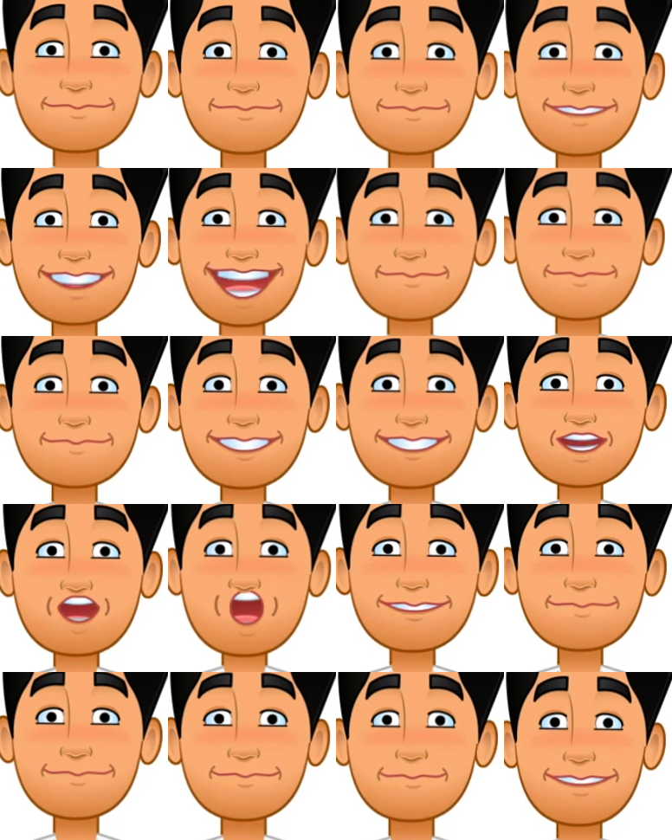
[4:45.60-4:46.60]

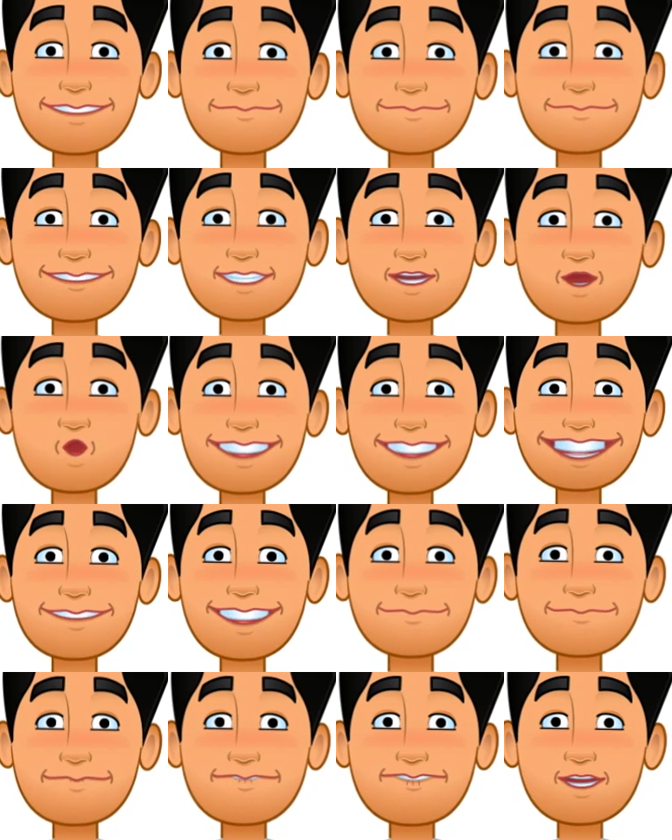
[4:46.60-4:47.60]
10-inch square
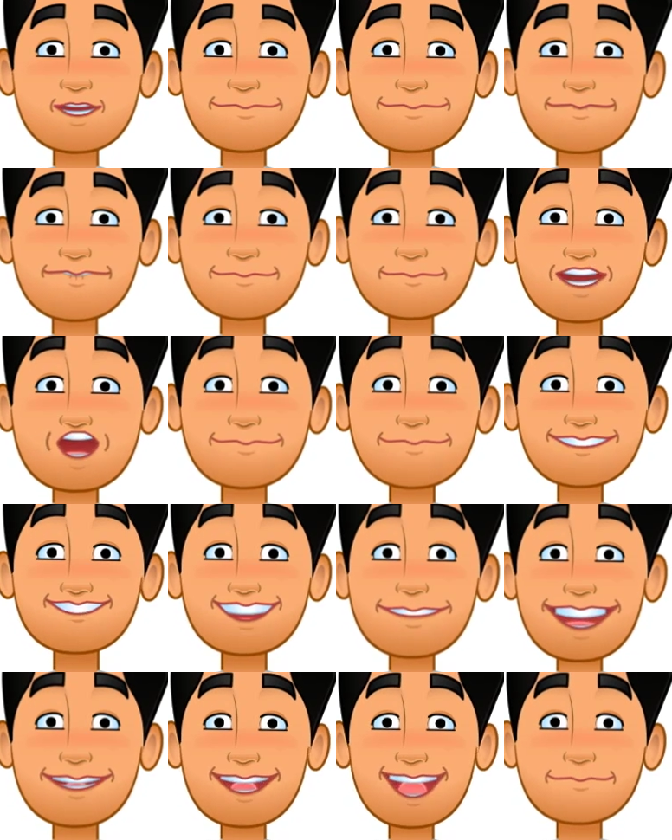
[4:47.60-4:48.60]
area from the smaller
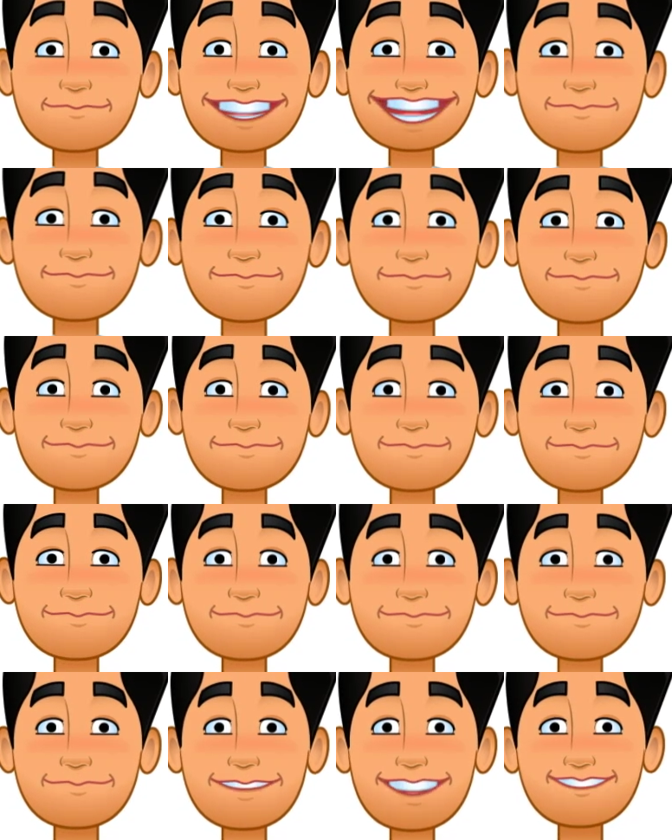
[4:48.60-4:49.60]
opening
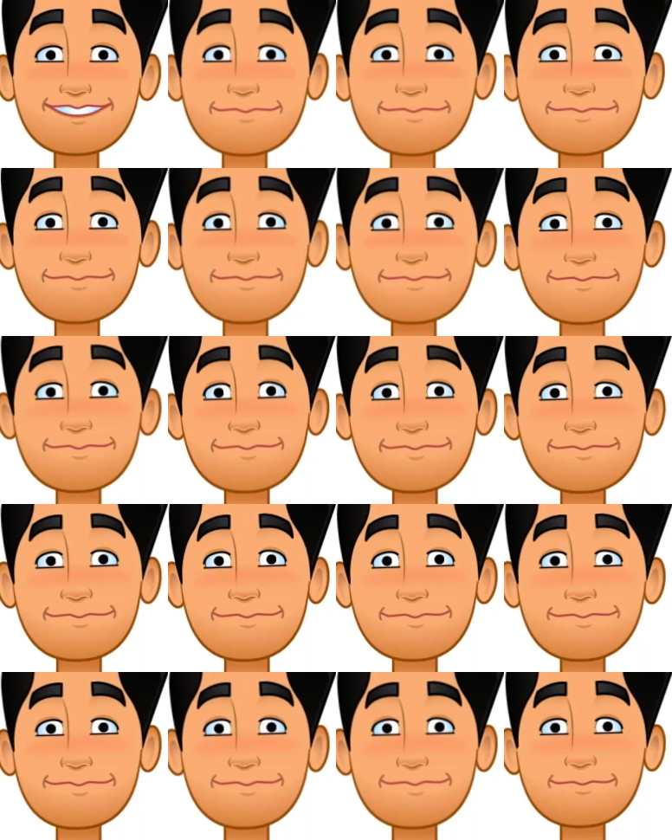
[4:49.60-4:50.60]
times
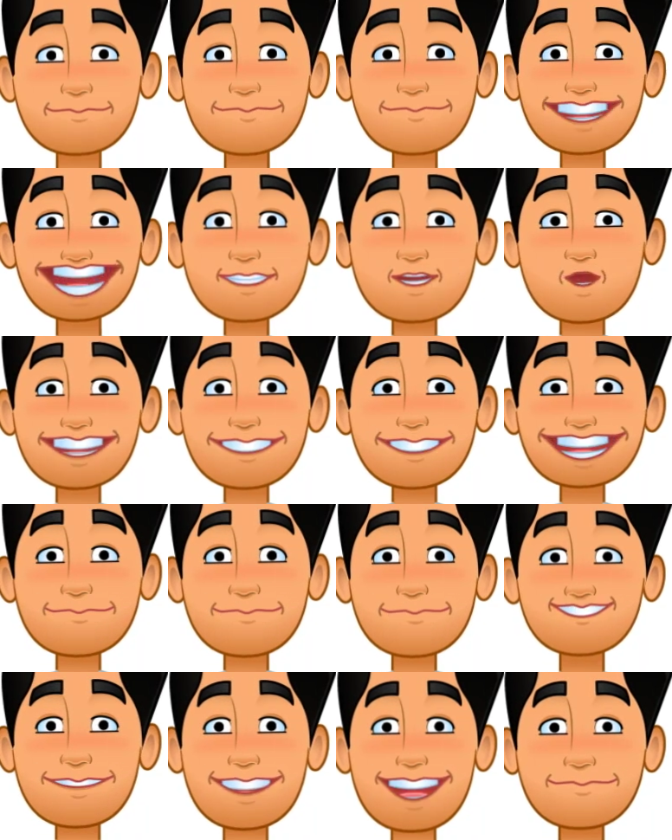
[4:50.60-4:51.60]
50
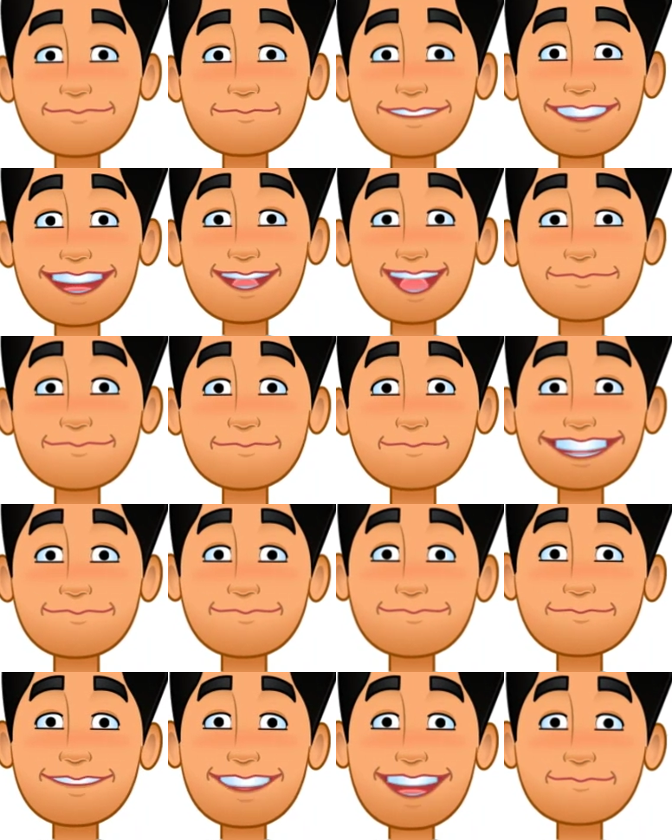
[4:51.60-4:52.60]
inches round down
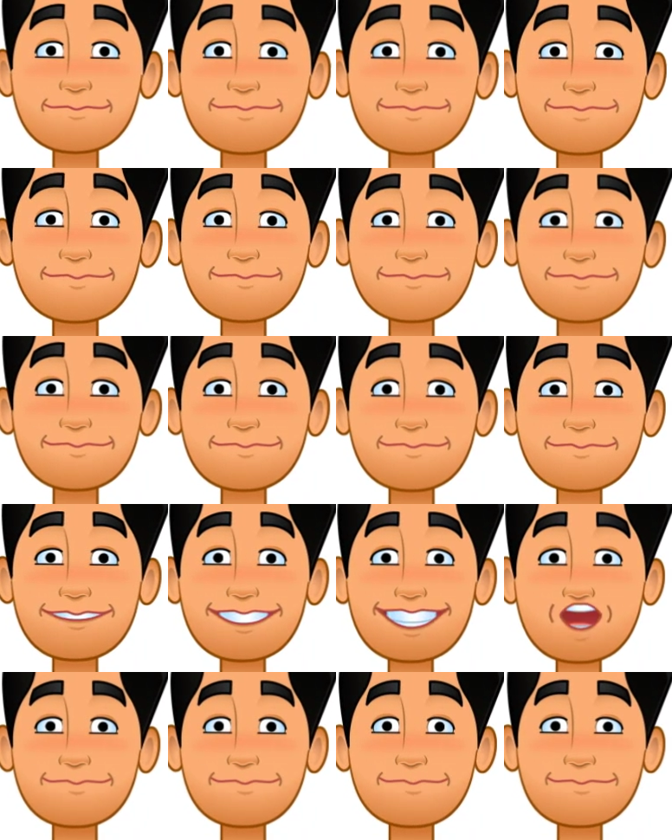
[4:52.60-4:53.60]
distance
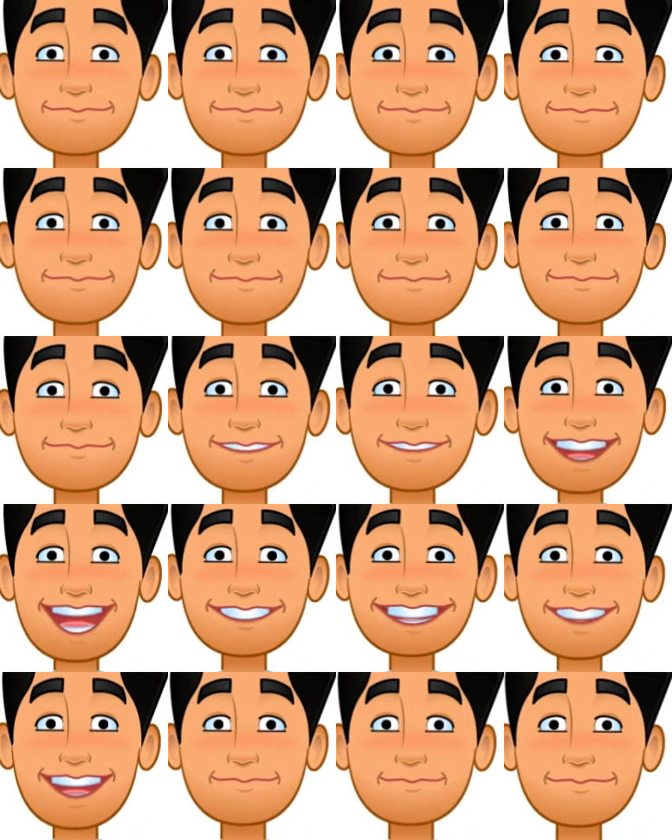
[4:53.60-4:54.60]
equals
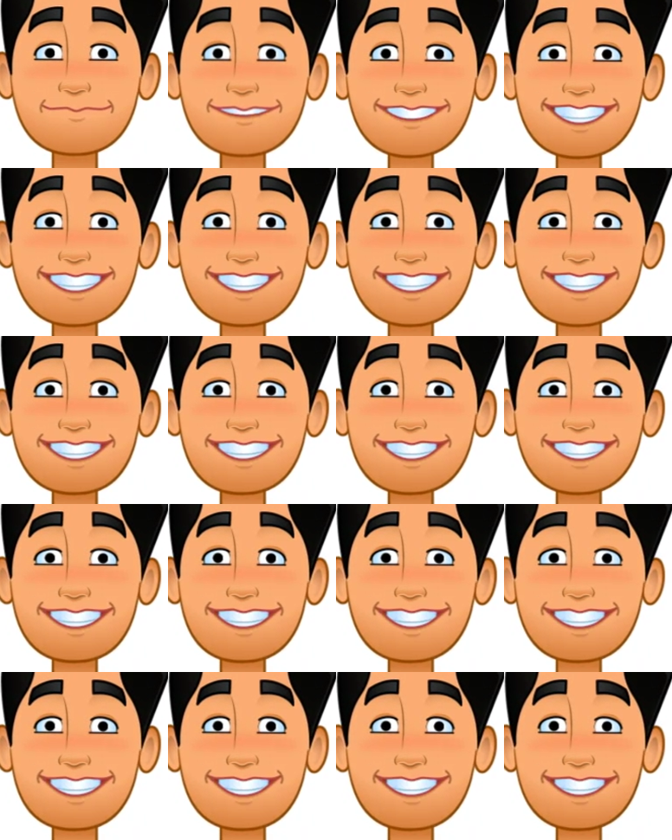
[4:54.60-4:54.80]
500